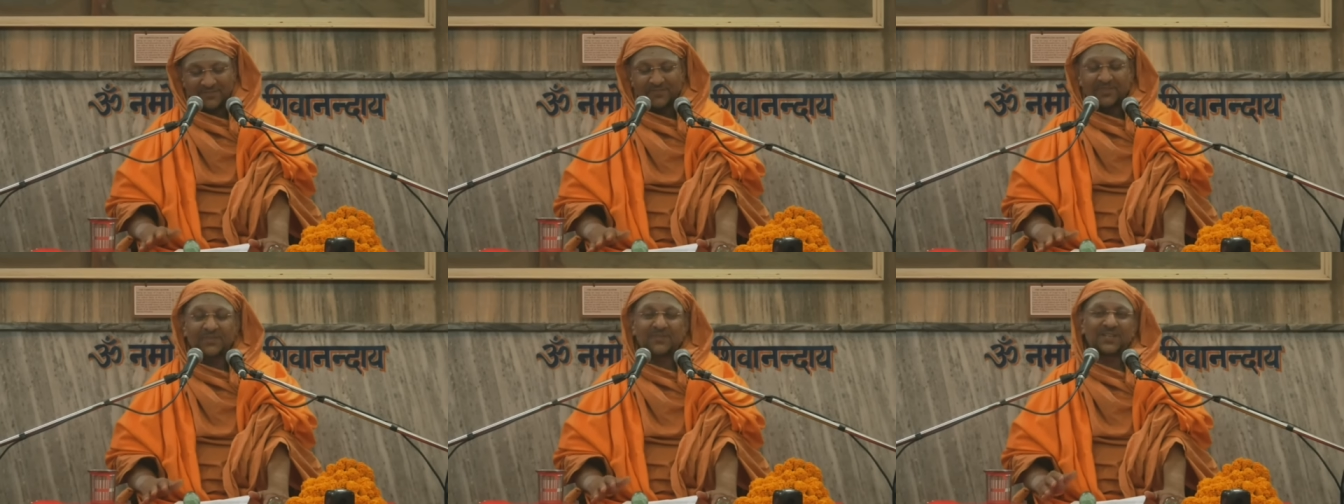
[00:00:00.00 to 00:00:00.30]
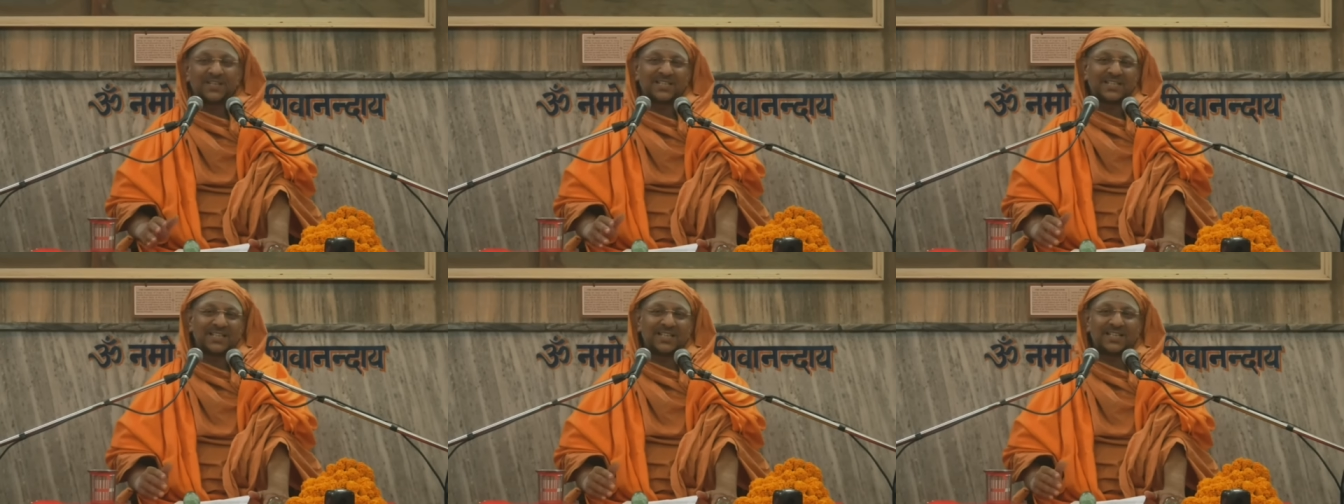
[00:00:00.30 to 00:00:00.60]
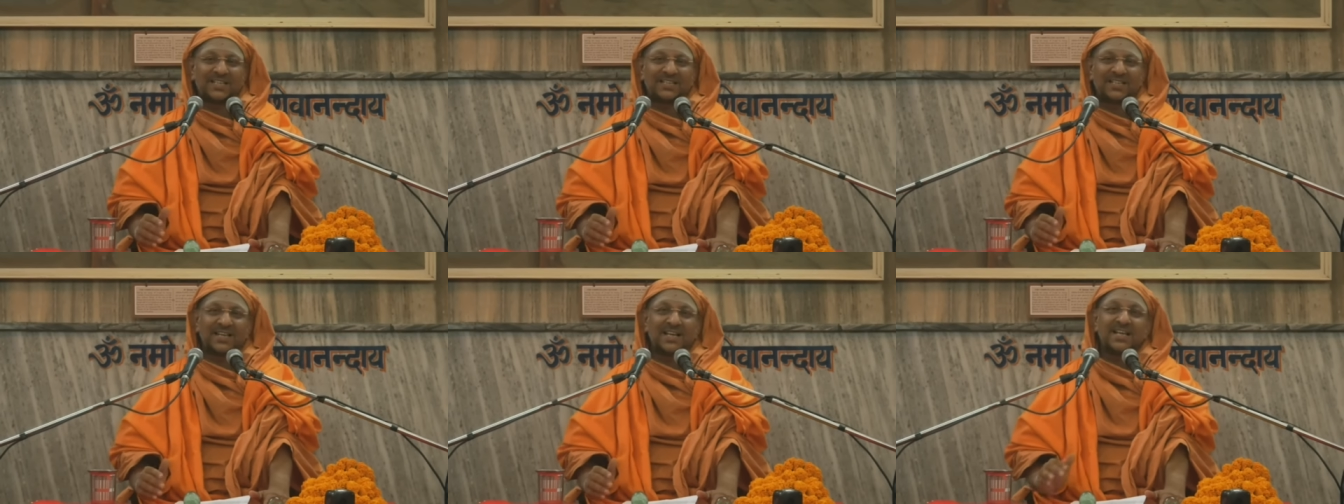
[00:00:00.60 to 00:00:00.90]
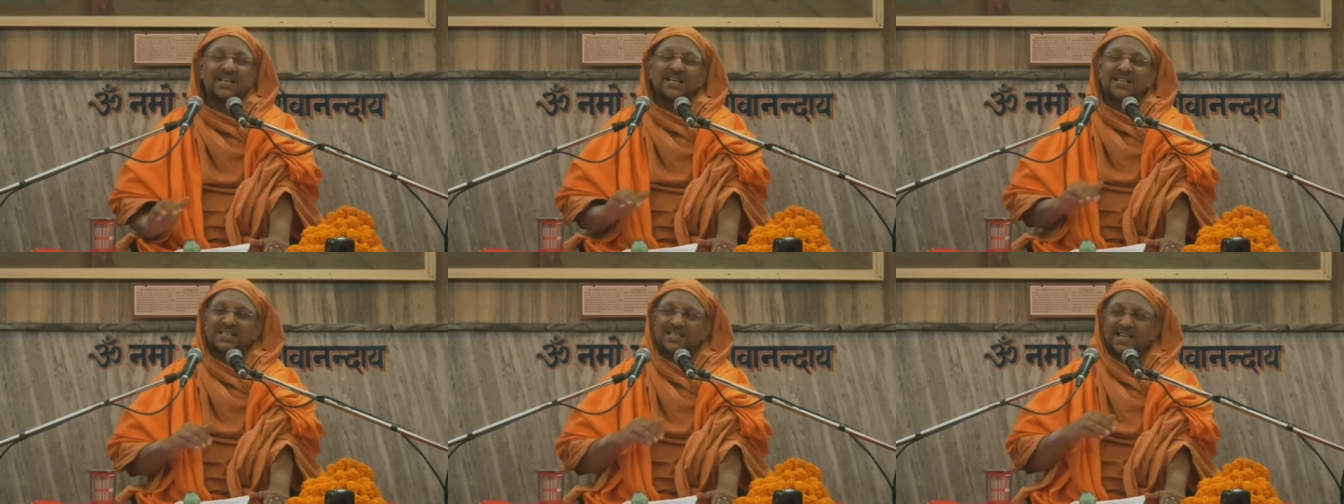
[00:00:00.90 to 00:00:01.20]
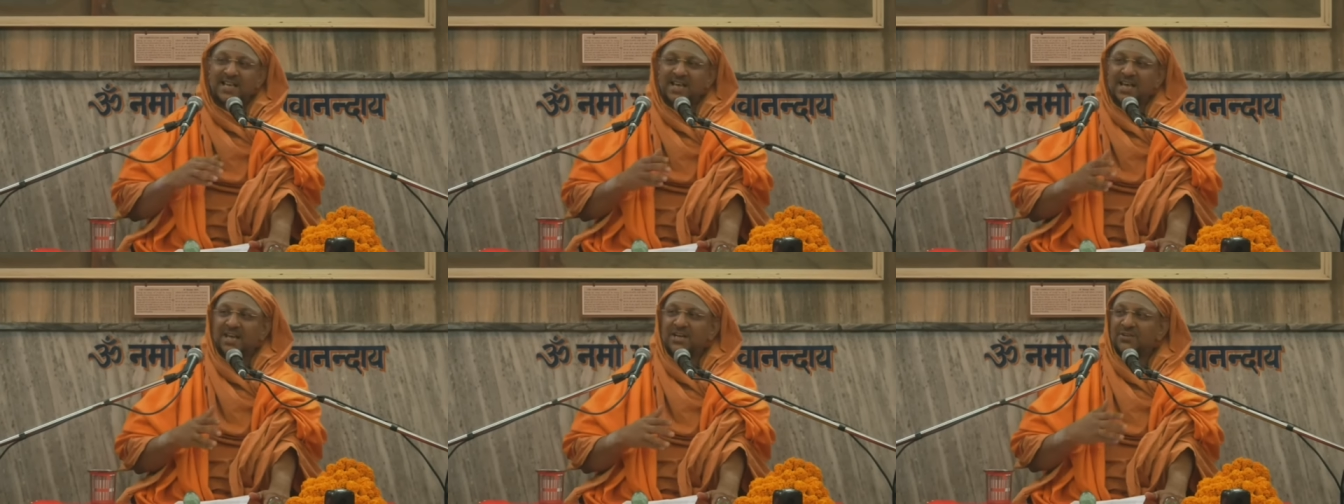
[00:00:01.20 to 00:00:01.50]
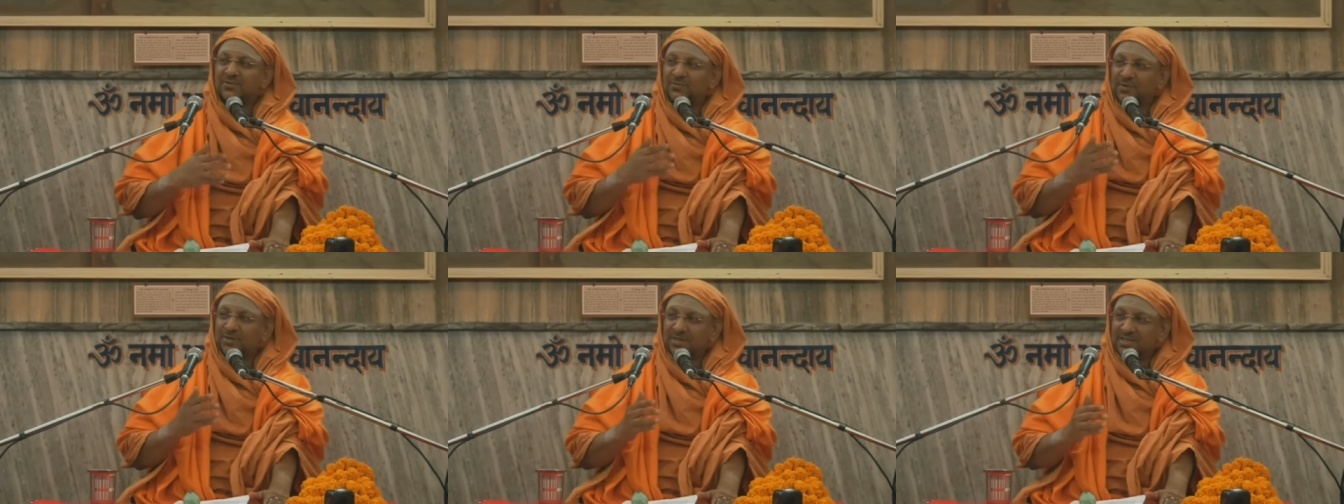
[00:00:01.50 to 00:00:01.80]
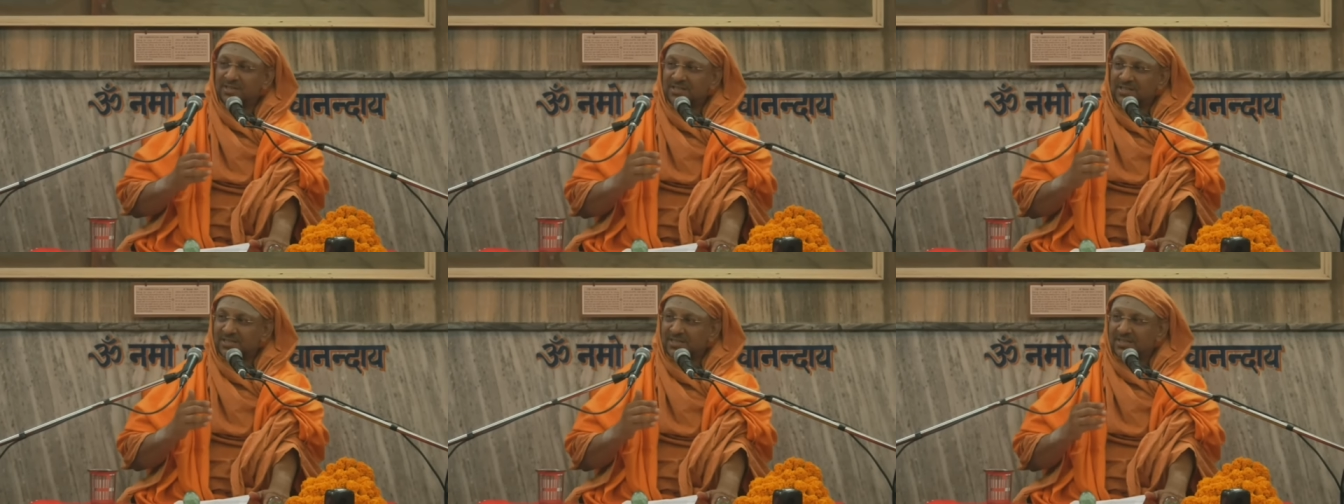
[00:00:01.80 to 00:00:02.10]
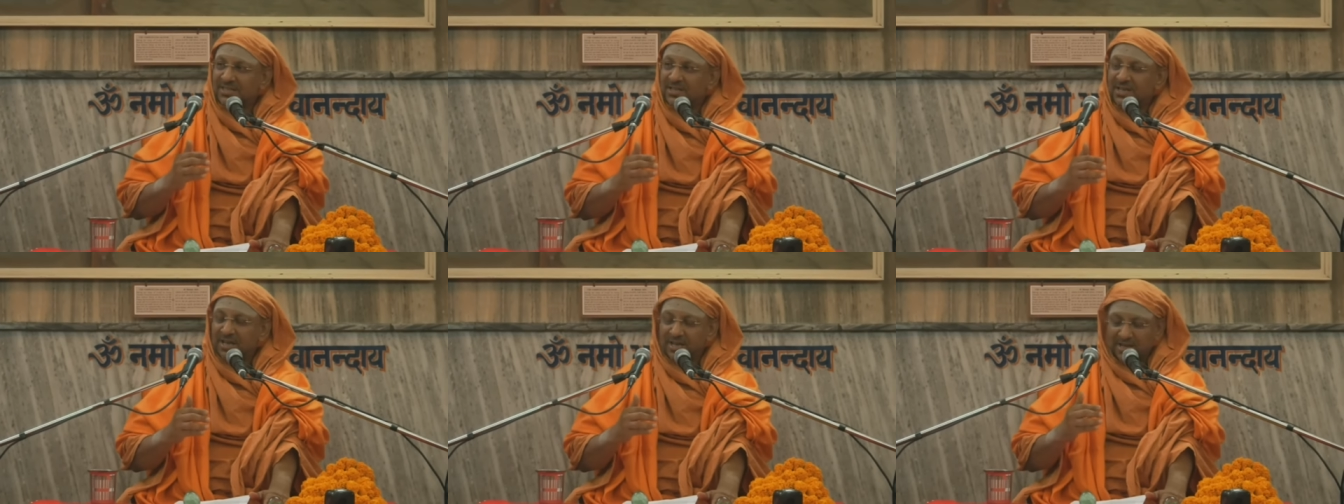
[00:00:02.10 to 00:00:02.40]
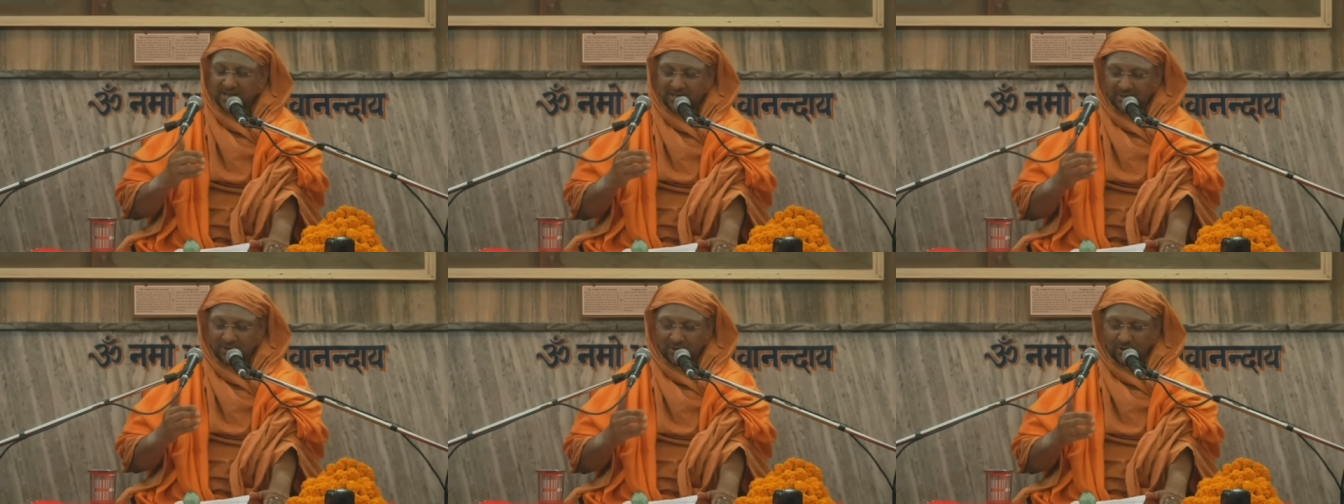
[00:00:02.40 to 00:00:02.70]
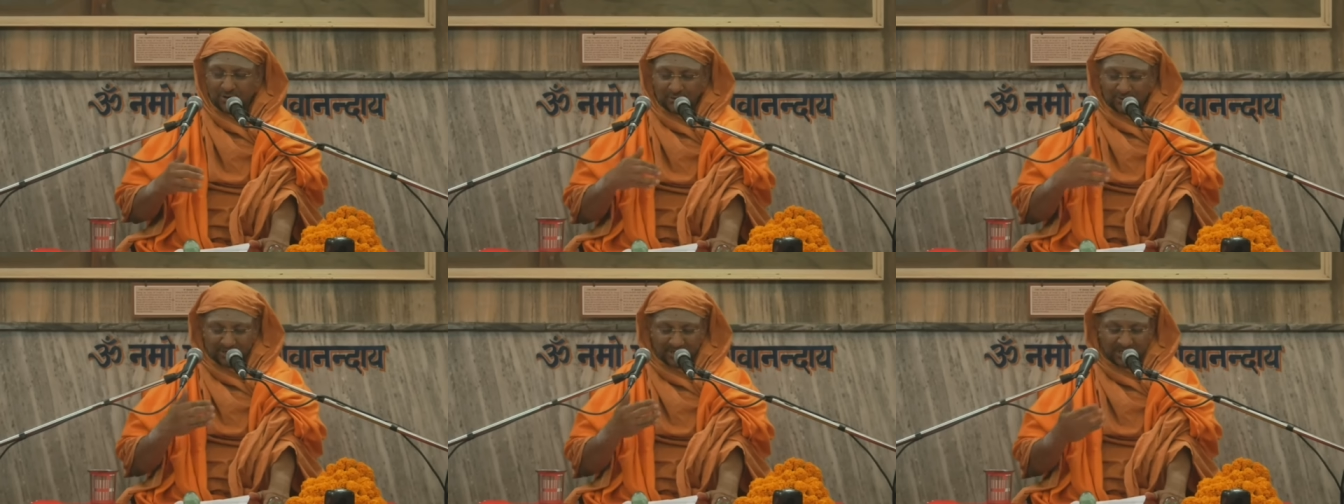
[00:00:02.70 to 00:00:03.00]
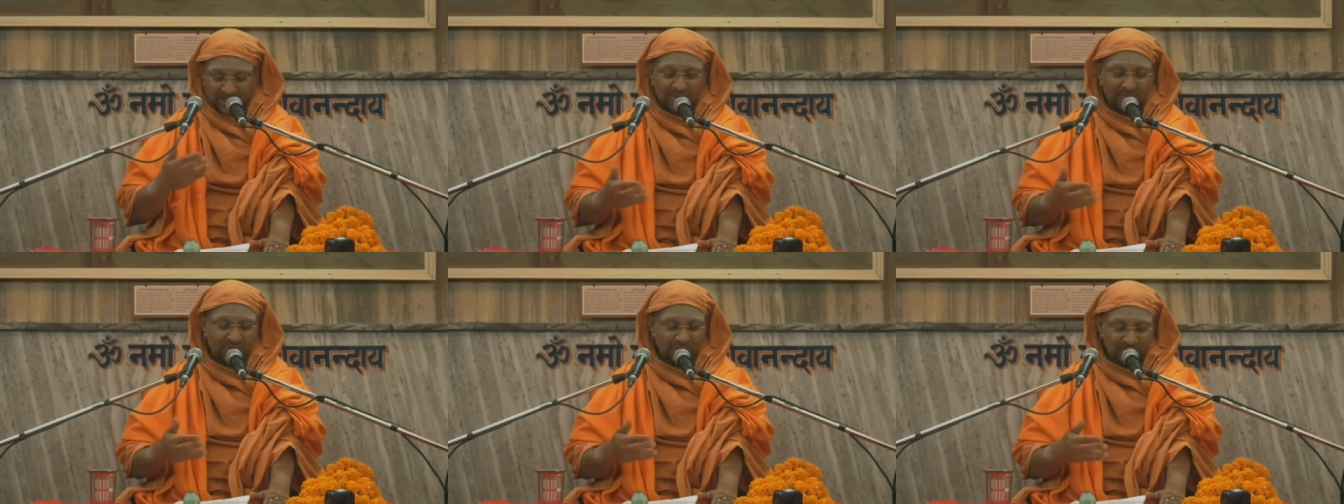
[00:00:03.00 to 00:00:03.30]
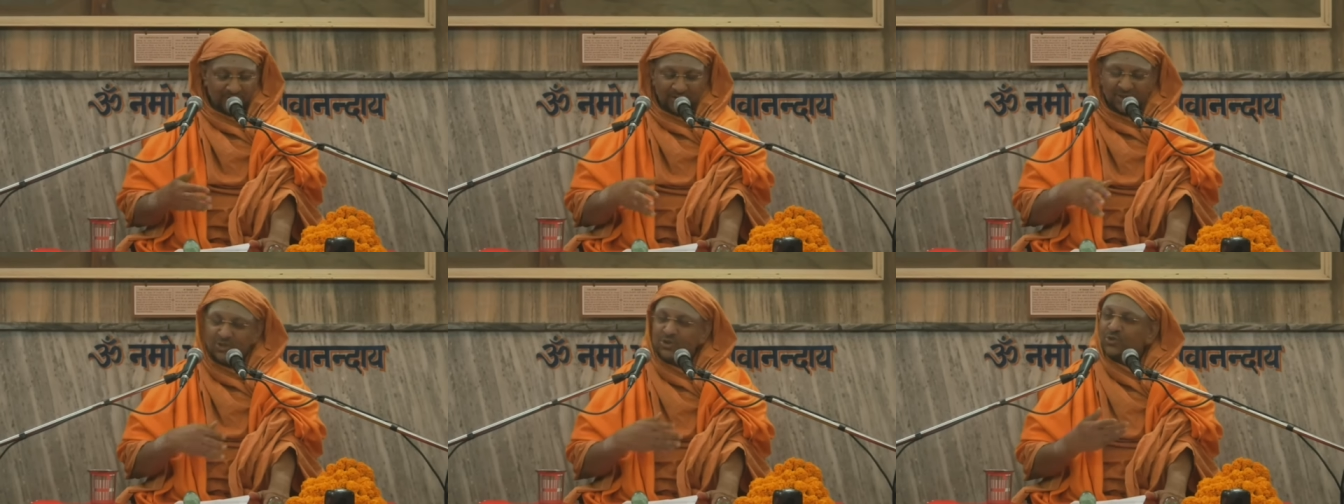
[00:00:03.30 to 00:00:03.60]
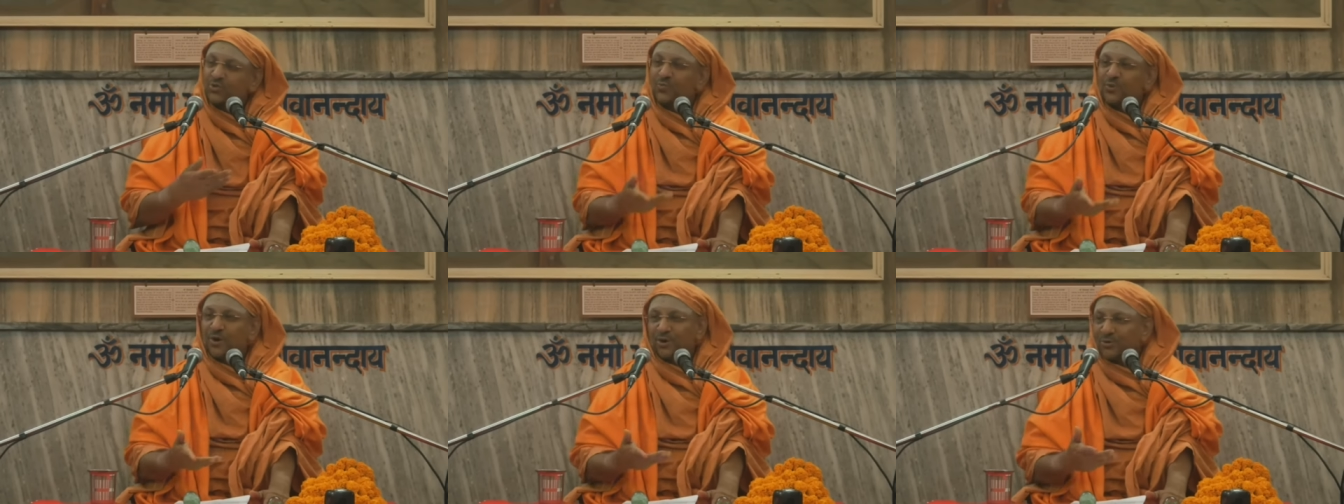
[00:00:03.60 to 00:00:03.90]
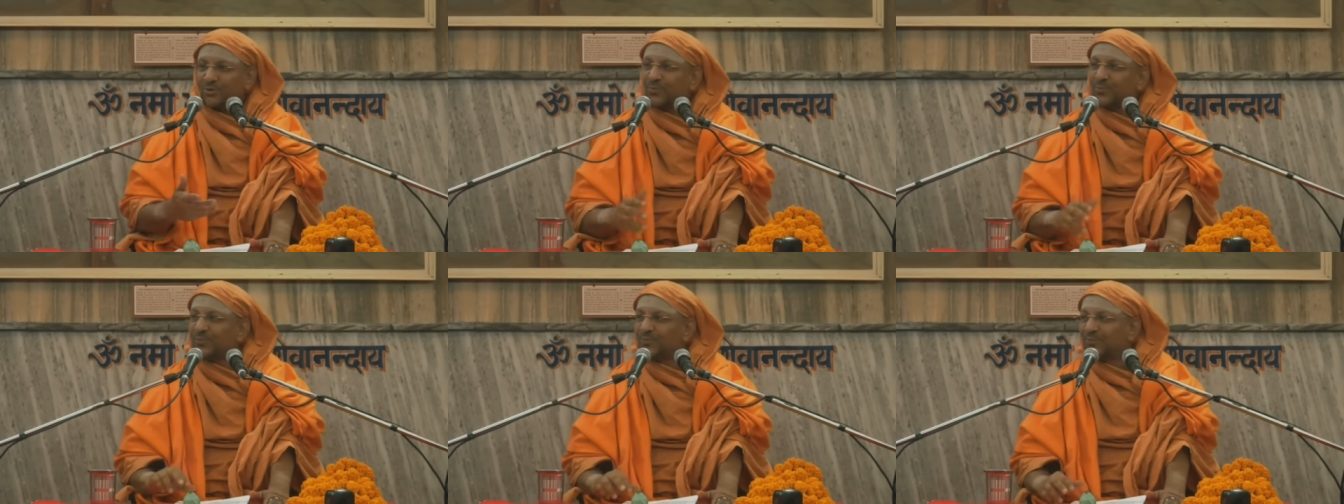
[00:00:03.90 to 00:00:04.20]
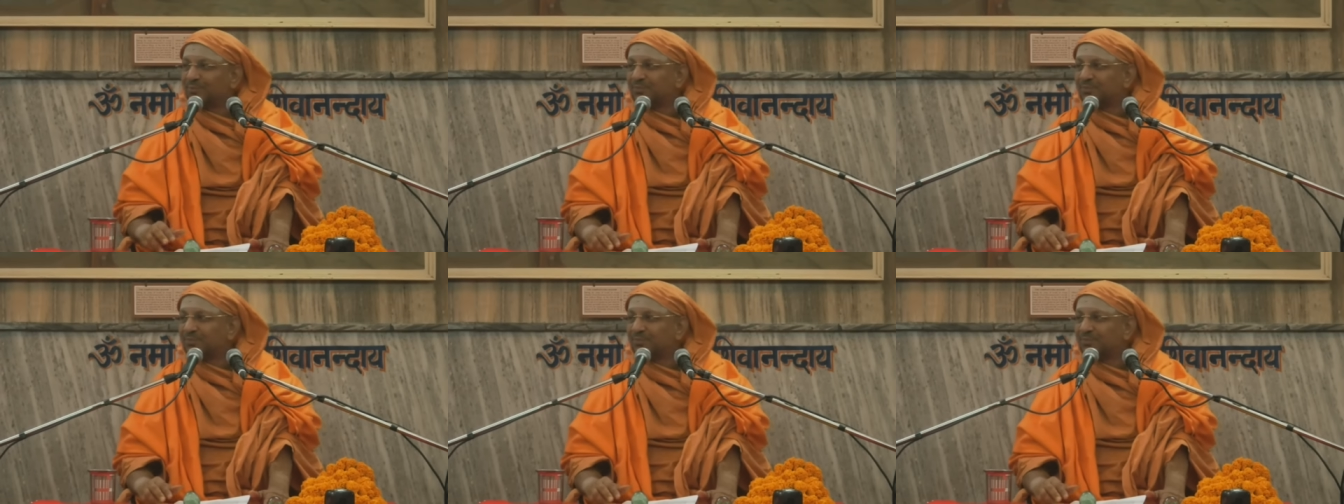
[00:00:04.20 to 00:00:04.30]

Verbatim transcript: We will see the second verse or third verse tomorrow.